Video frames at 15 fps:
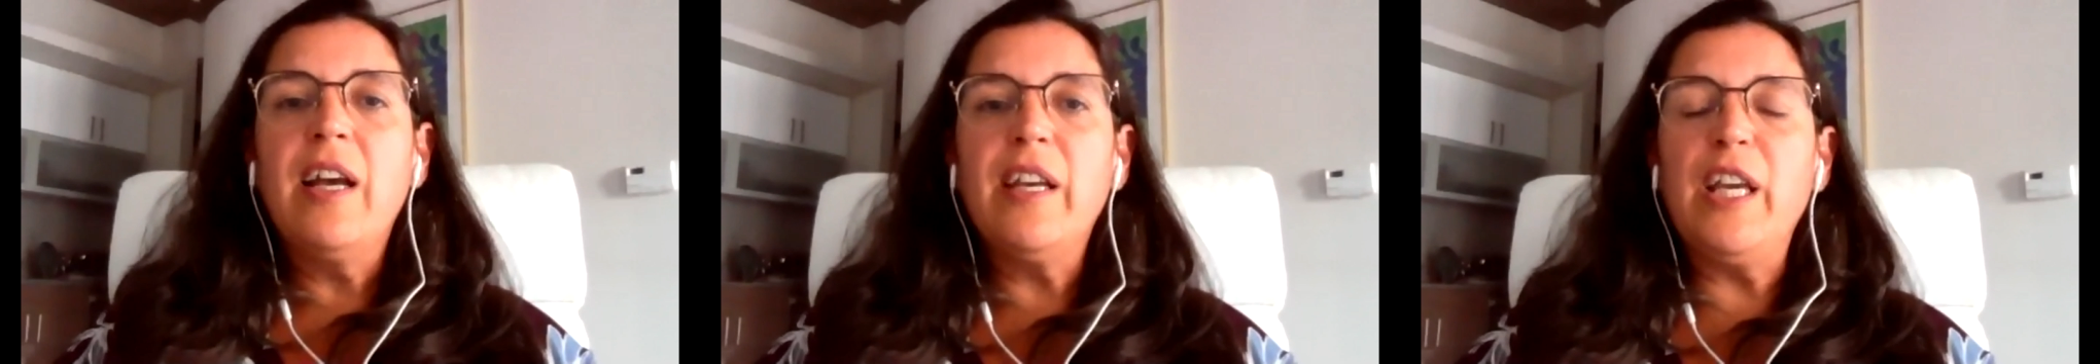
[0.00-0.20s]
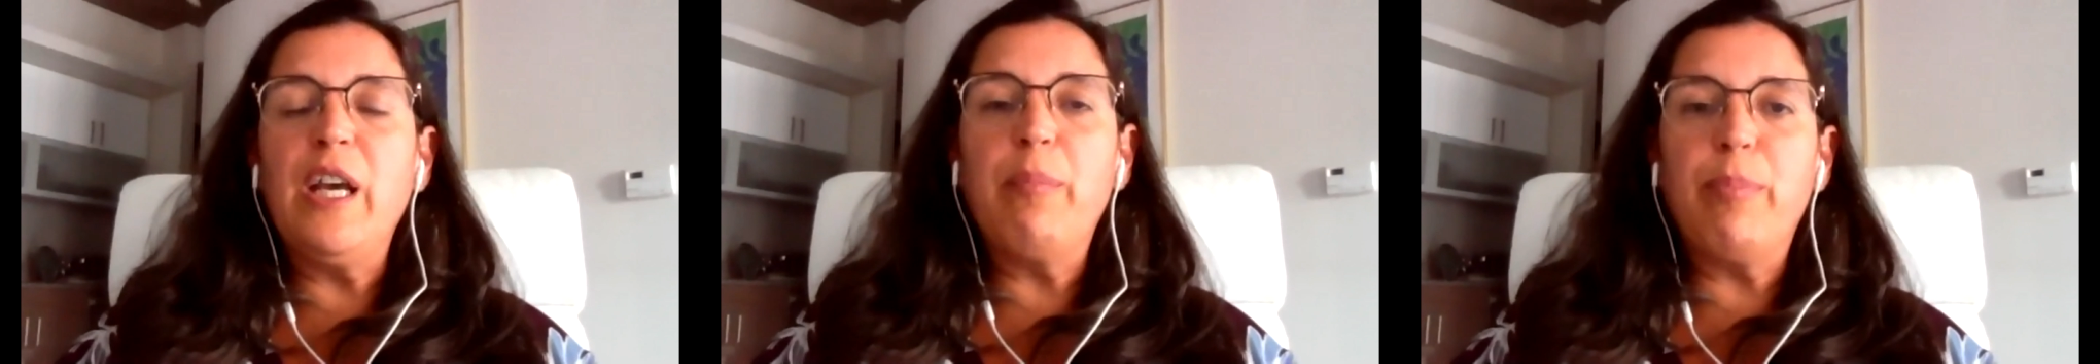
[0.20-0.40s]

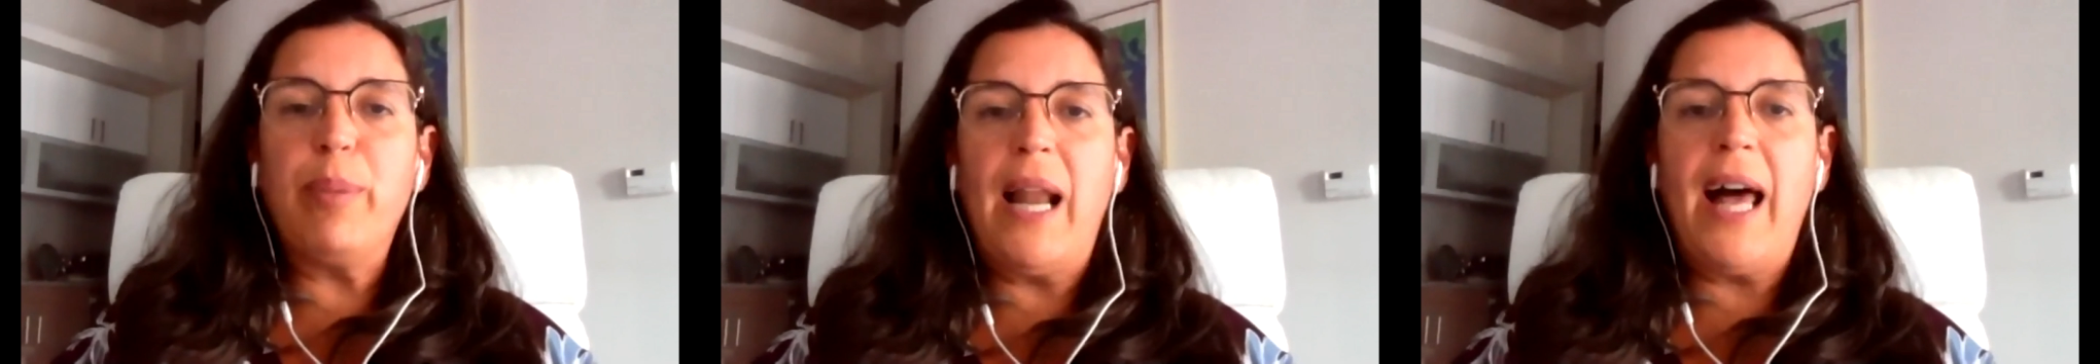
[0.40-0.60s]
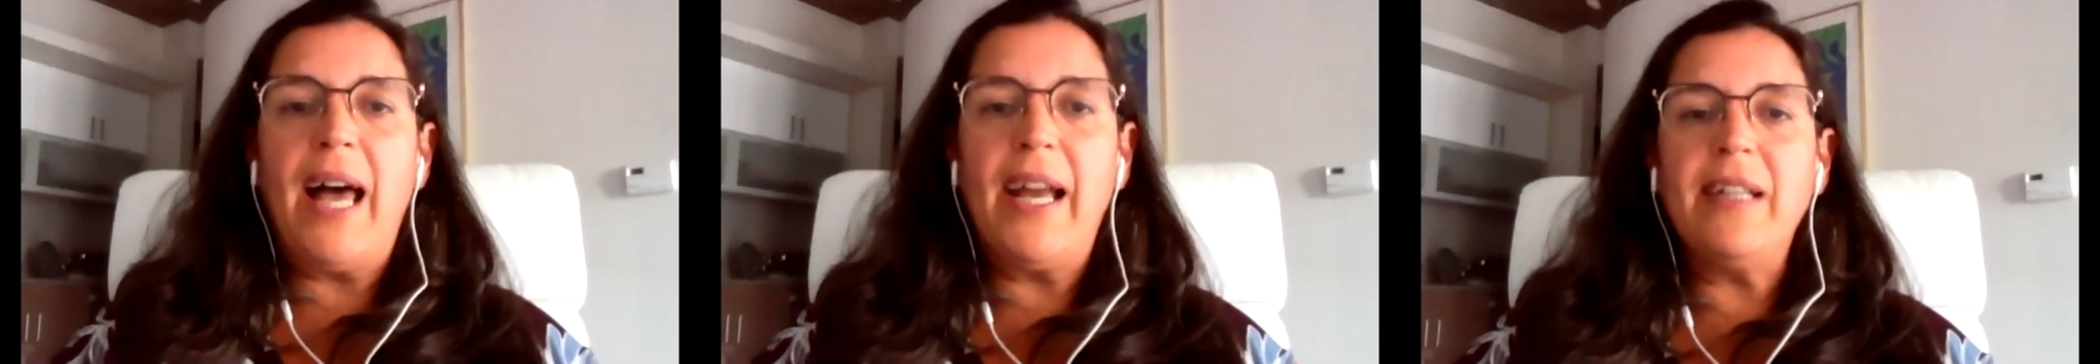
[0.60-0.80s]
he
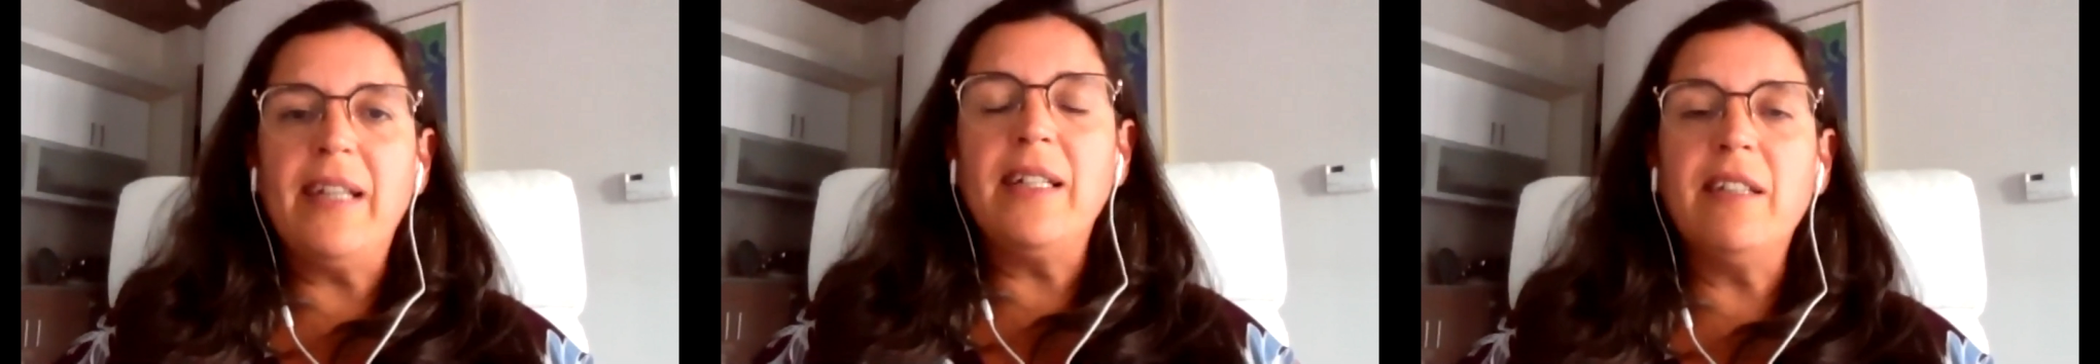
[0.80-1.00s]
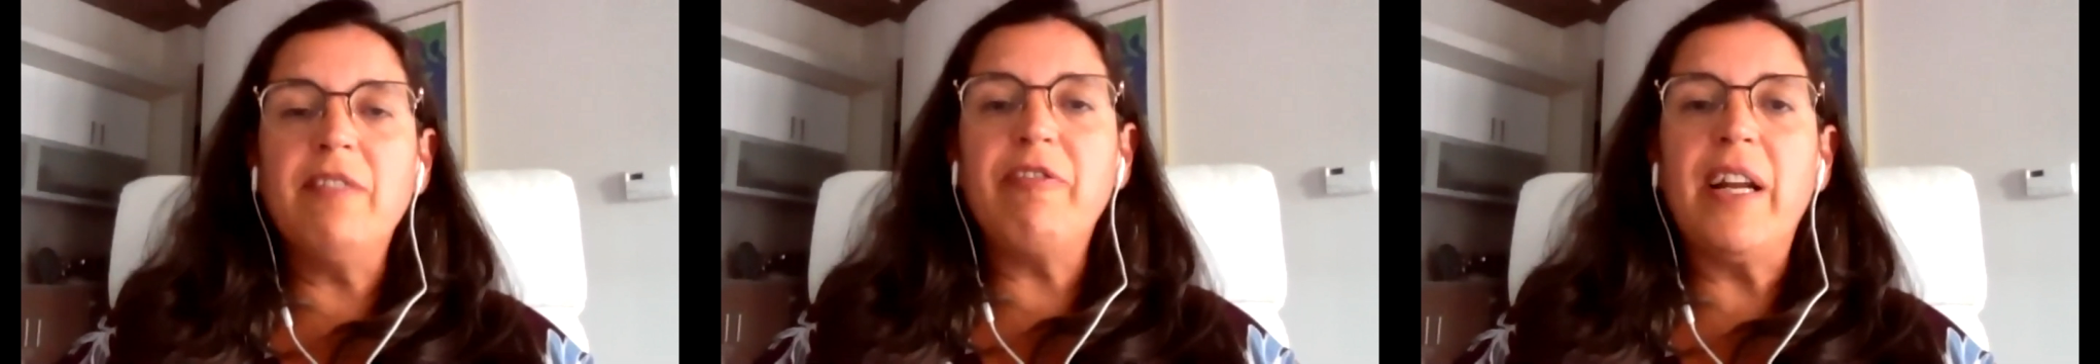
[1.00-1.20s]
applied
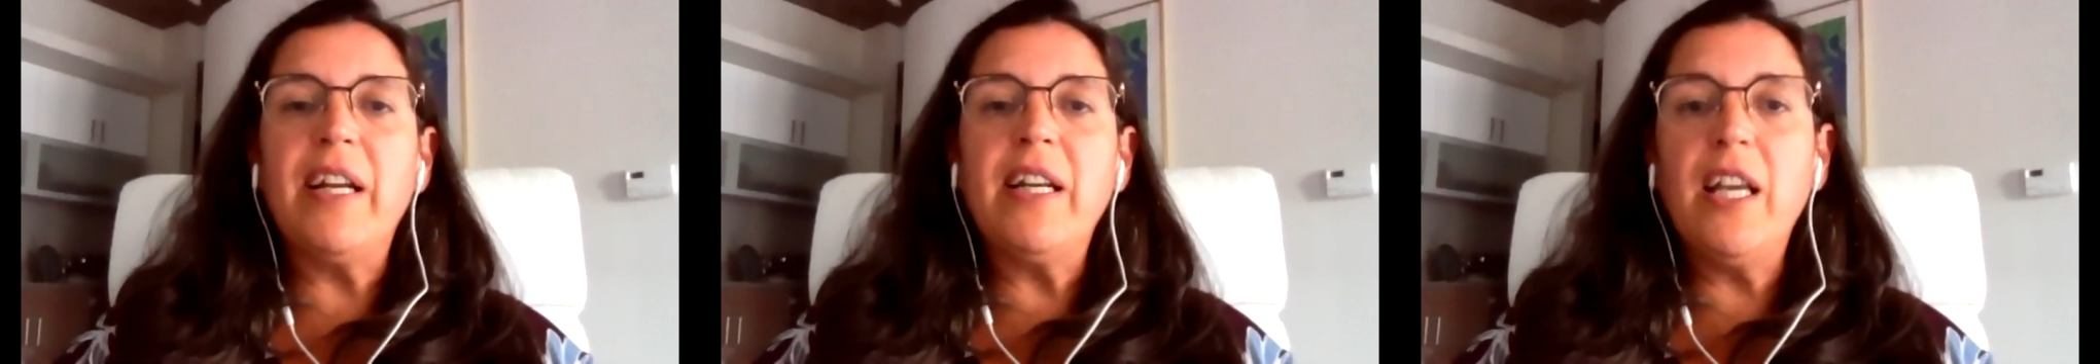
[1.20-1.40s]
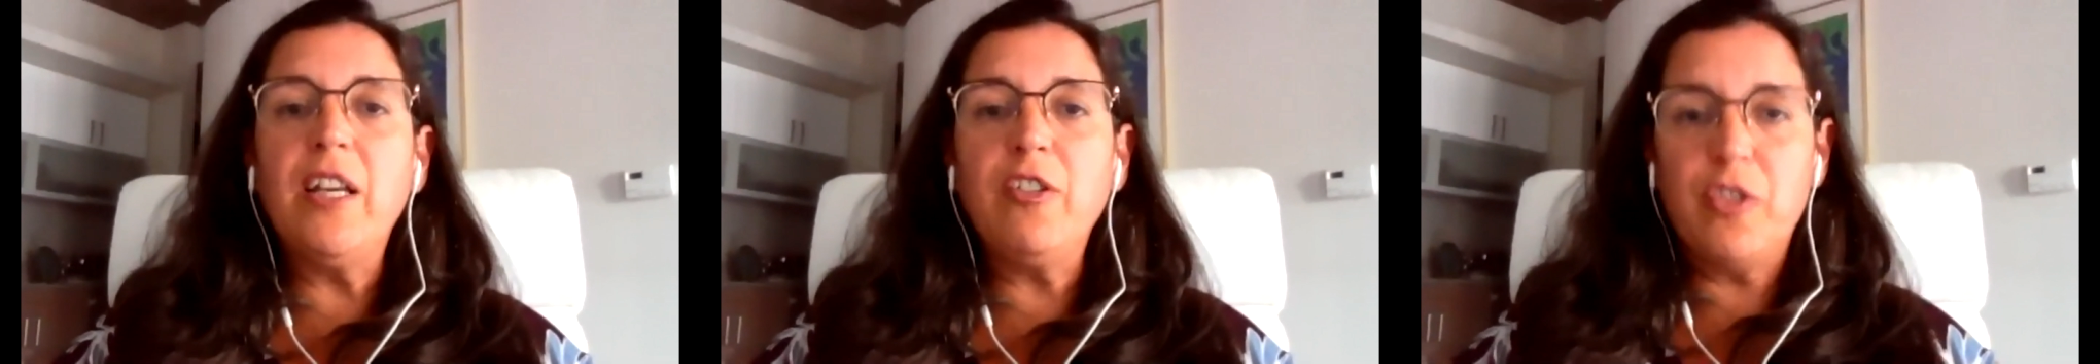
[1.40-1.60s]
in the
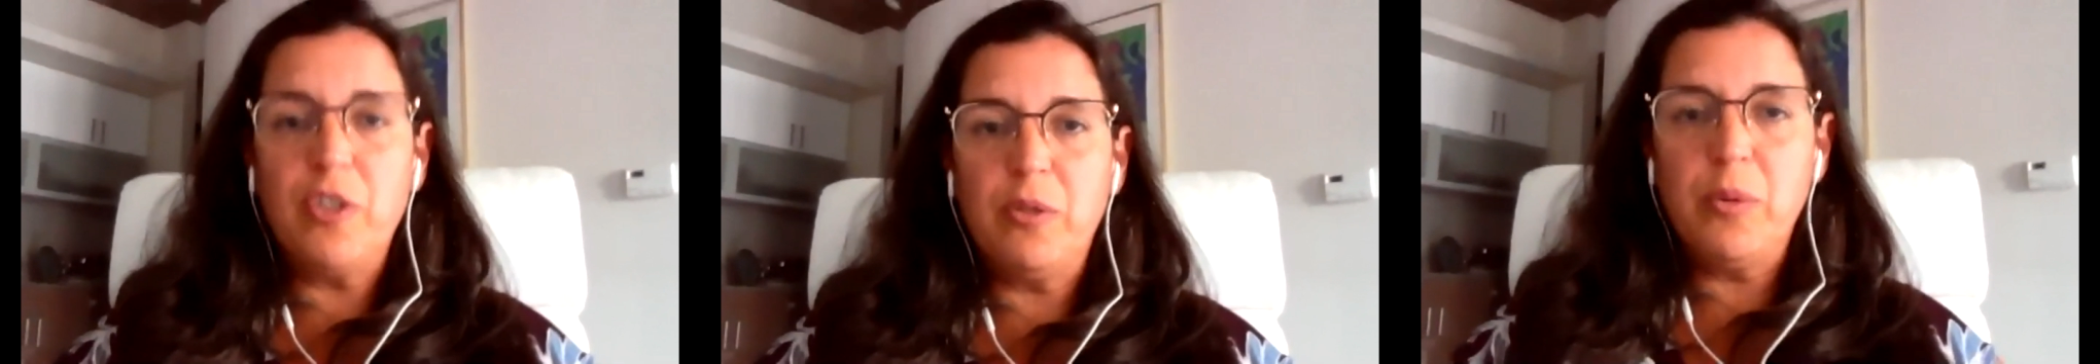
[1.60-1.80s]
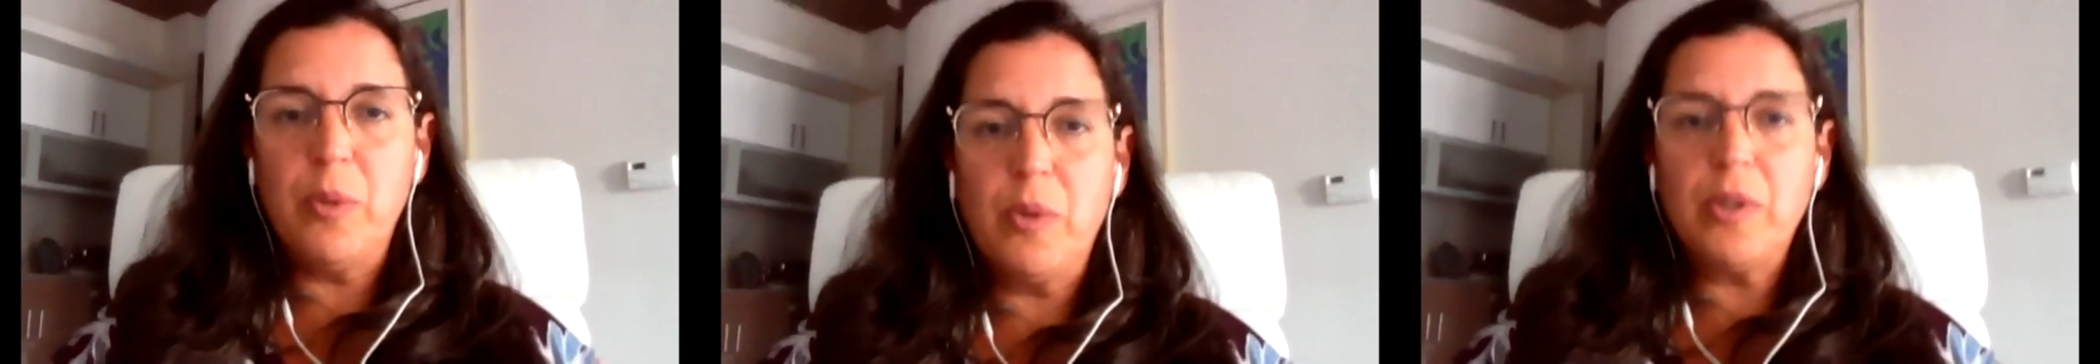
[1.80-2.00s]

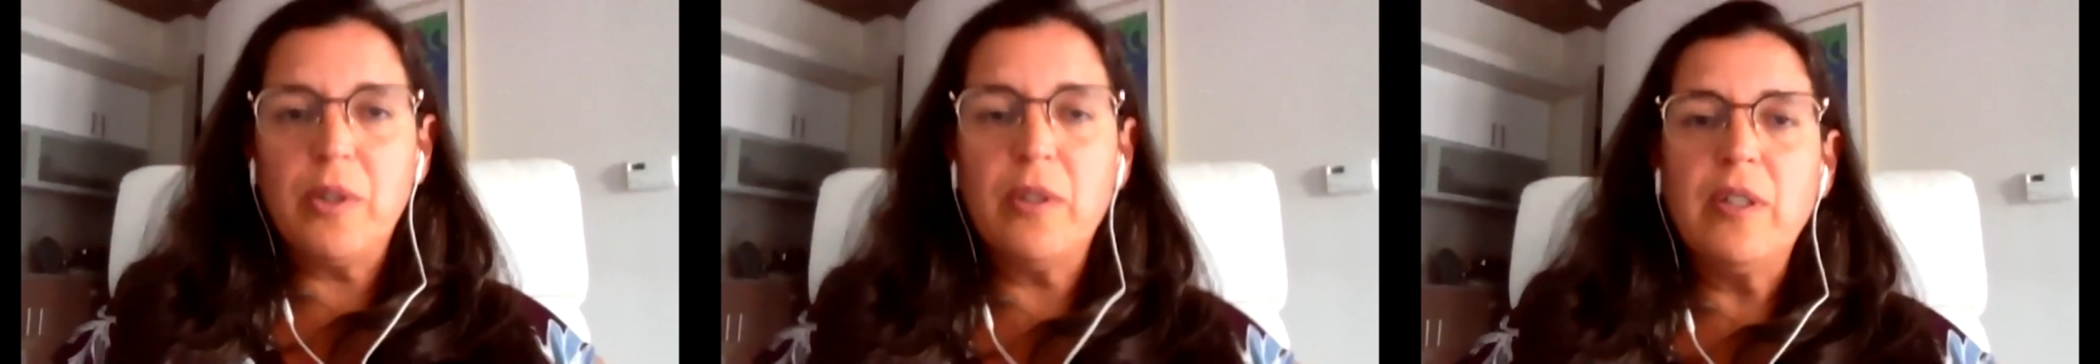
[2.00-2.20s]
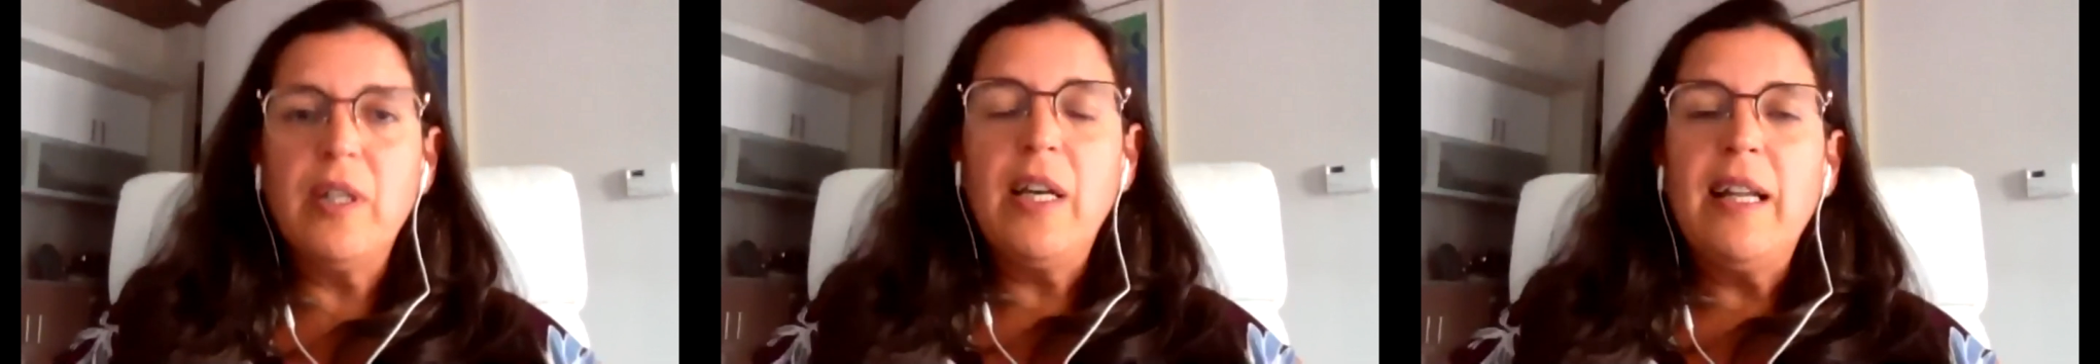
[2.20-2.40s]
financial
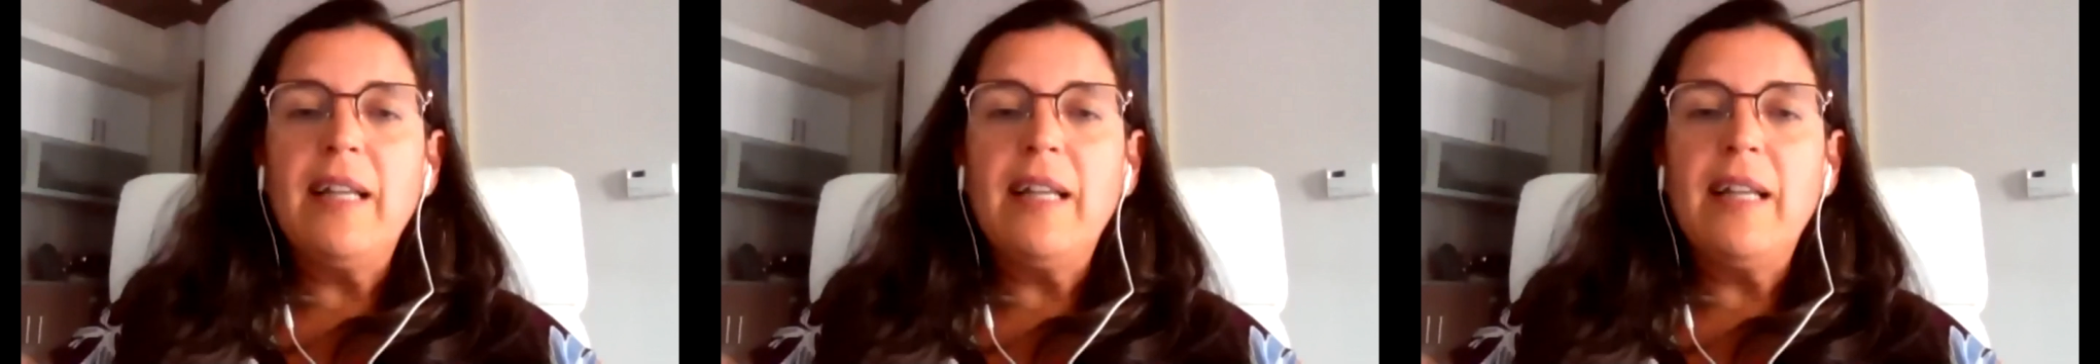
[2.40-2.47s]
world,